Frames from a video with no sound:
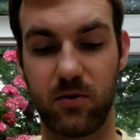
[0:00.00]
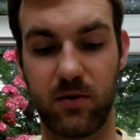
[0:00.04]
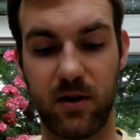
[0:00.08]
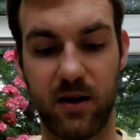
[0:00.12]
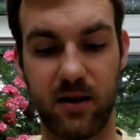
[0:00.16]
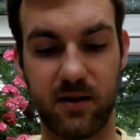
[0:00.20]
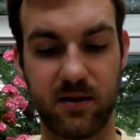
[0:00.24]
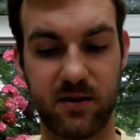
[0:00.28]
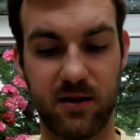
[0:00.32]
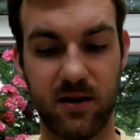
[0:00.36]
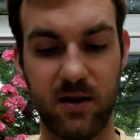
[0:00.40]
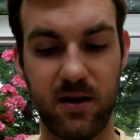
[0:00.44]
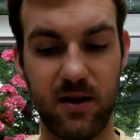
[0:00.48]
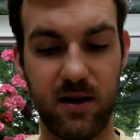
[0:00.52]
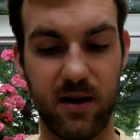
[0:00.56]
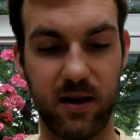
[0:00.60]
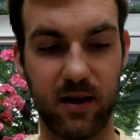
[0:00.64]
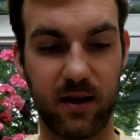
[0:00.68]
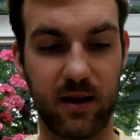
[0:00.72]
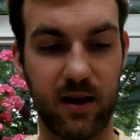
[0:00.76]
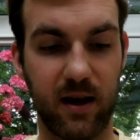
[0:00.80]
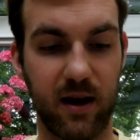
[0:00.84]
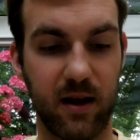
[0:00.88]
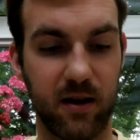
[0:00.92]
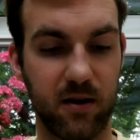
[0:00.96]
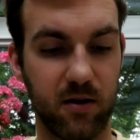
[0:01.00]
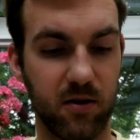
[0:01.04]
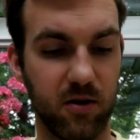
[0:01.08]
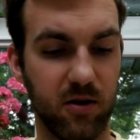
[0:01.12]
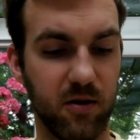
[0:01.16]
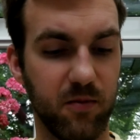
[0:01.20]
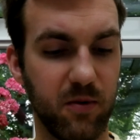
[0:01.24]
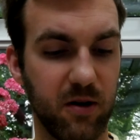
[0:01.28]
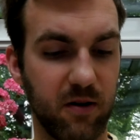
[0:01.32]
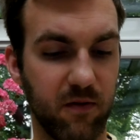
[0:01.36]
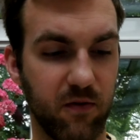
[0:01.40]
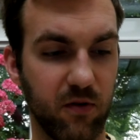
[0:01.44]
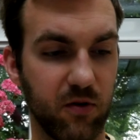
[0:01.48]
that's again a little
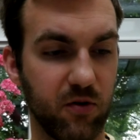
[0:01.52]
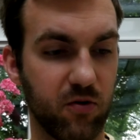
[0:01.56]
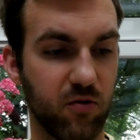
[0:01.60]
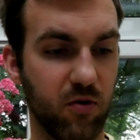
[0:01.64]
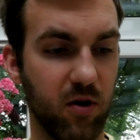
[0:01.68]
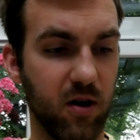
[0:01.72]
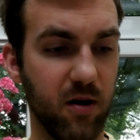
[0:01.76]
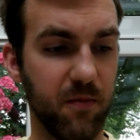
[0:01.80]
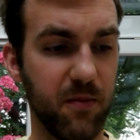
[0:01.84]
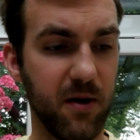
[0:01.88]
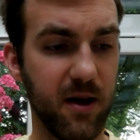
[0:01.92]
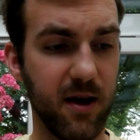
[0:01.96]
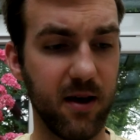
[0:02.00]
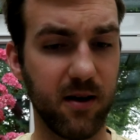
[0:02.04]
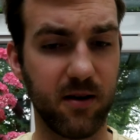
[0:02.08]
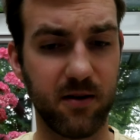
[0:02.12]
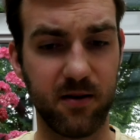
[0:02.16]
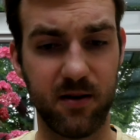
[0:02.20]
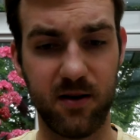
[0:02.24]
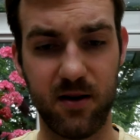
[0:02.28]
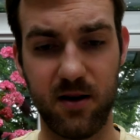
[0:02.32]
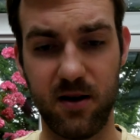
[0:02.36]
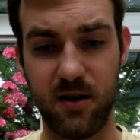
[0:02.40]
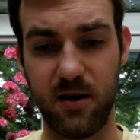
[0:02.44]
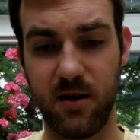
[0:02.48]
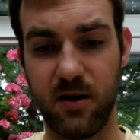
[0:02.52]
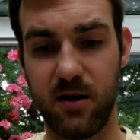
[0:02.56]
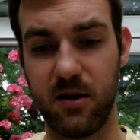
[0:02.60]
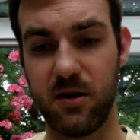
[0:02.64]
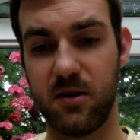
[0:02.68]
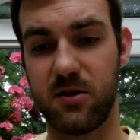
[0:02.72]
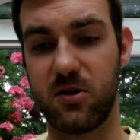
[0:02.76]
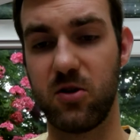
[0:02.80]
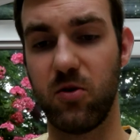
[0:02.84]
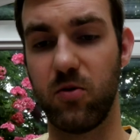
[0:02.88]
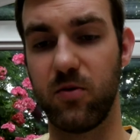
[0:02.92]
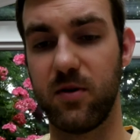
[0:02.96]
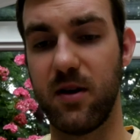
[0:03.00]
bit of a drawback.
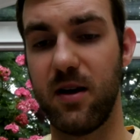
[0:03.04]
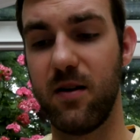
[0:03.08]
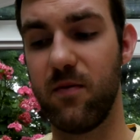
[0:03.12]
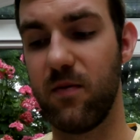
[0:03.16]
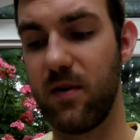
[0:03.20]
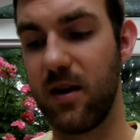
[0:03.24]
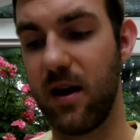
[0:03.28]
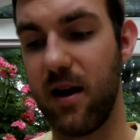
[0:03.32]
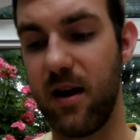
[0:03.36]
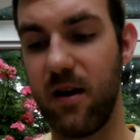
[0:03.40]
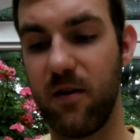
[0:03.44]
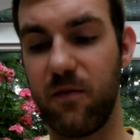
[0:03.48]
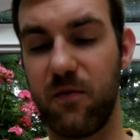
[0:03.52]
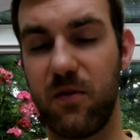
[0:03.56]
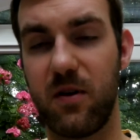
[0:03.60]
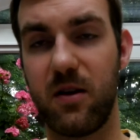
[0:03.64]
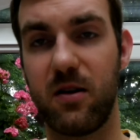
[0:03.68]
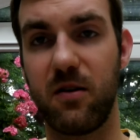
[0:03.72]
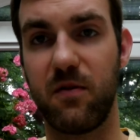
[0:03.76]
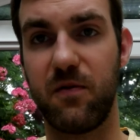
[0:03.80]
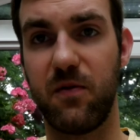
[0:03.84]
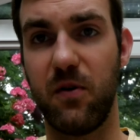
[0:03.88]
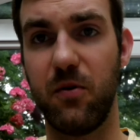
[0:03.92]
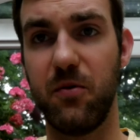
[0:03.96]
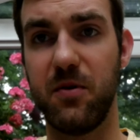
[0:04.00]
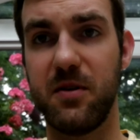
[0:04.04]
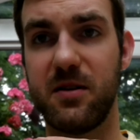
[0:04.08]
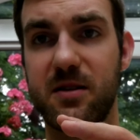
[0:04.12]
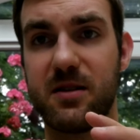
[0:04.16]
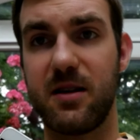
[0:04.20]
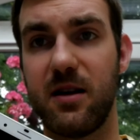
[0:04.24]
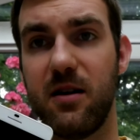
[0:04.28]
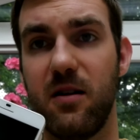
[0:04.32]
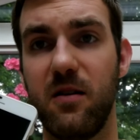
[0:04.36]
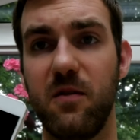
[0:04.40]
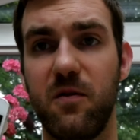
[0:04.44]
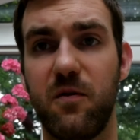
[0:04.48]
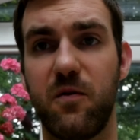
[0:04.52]
So then we have here the phone
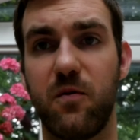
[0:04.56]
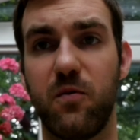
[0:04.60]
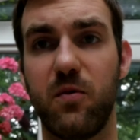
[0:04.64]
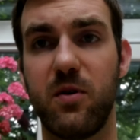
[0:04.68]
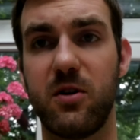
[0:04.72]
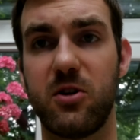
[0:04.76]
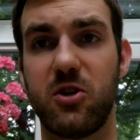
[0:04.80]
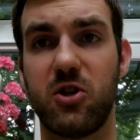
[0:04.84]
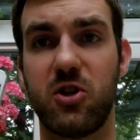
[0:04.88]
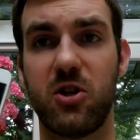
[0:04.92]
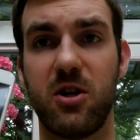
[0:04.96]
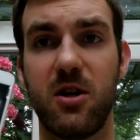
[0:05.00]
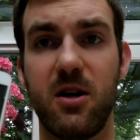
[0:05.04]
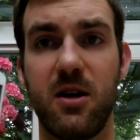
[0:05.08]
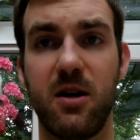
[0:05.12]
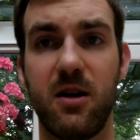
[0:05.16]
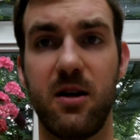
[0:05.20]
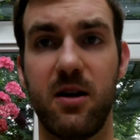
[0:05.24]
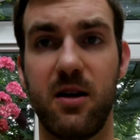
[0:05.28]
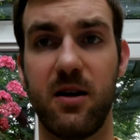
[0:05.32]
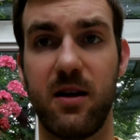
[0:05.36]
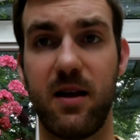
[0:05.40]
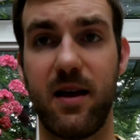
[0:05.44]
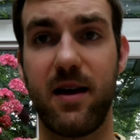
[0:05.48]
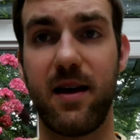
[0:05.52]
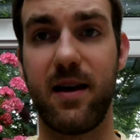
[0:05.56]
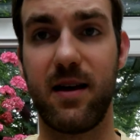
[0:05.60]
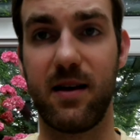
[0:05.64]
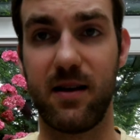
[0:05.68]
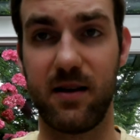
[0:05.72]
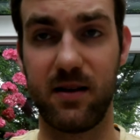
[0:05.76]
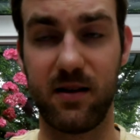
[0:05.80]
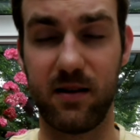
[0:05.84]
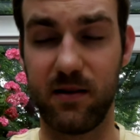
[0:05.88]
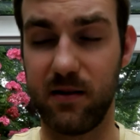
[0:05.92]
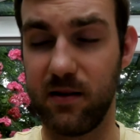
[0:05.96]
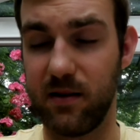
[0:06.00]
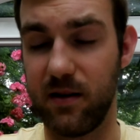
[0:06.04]
itself, which
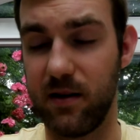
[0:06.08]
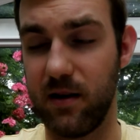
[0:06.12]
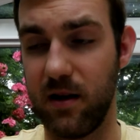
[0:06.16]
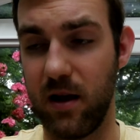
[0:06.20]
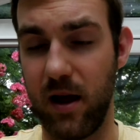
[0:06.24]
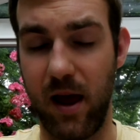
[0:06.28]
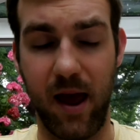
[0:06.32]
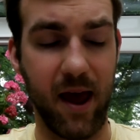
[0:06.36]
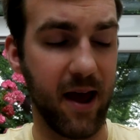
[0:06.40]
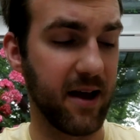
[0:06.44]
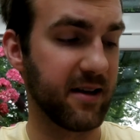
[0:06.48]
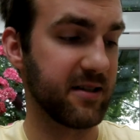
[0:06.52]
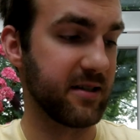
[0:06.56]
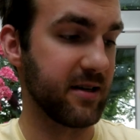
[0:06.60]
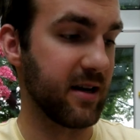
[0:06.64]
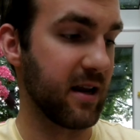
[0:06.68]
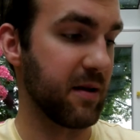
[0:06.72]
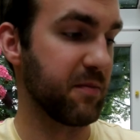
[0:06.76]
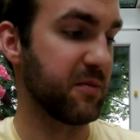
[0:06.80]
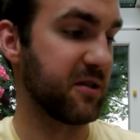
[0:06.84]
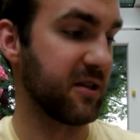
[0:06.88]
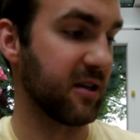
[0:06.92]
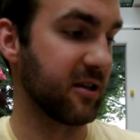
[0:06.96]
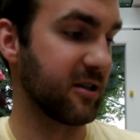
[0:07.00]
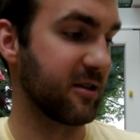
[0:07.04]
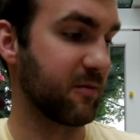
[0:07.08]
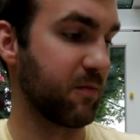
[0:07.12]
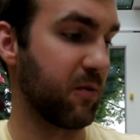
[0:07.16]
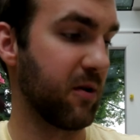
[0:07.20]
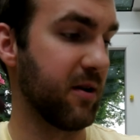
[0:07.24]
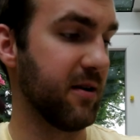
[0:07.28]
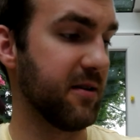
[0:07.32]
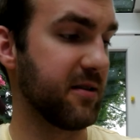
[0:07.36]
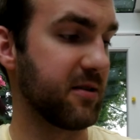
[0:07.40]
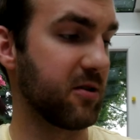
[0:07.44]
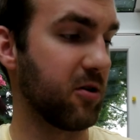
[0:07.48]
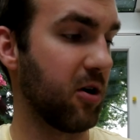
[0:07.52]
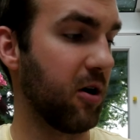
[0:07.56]
has the name 6
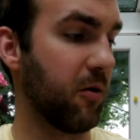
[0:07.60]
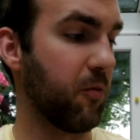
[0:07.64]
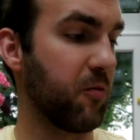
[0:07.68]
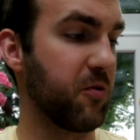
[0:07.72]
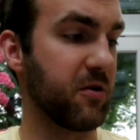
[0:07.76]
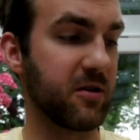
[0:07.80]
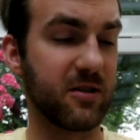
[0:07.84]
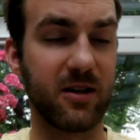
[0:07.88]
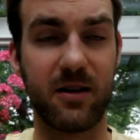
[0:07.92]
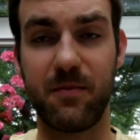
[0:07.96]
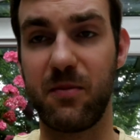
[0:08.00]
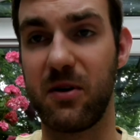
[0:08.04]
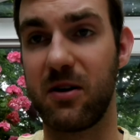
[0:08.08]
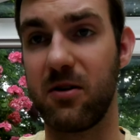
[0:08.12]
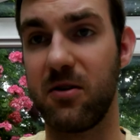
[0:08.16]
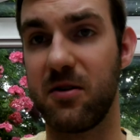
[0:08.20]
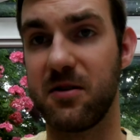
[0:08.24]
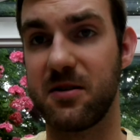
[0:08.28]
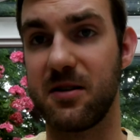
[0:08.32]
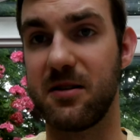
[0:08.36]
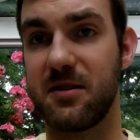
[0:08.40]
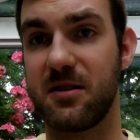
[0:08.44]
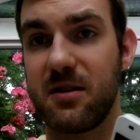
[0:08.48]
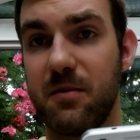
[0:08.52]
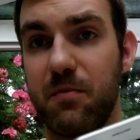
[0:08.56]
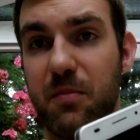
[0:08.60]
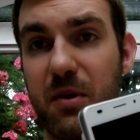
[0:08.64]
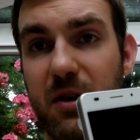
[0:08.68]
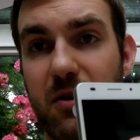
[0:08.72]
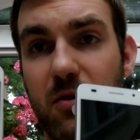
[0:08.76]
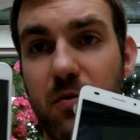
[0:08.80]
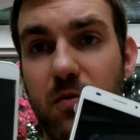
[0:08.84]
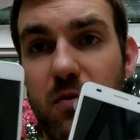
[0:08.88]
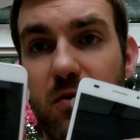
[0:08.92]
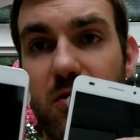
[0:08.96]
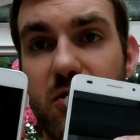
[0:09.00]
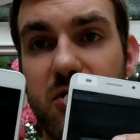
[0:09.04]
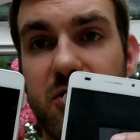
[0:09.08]
Plus, obviously because it's the bigger
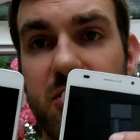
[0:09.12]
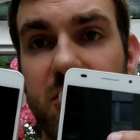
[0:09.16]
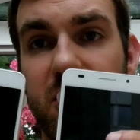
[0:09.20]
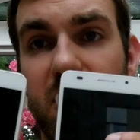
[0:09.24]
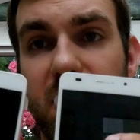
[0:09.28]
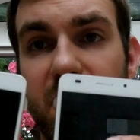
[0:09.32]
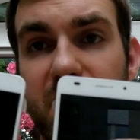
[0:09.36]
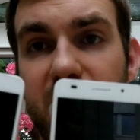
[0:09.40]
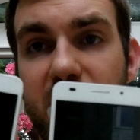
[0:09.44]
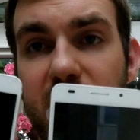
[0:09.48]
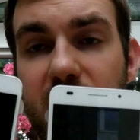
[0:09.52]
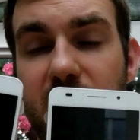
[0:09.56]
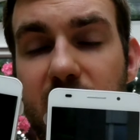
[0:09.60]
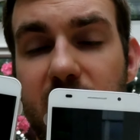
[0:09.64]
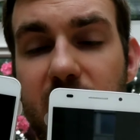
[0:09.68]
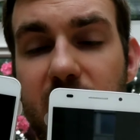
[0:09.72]
version of the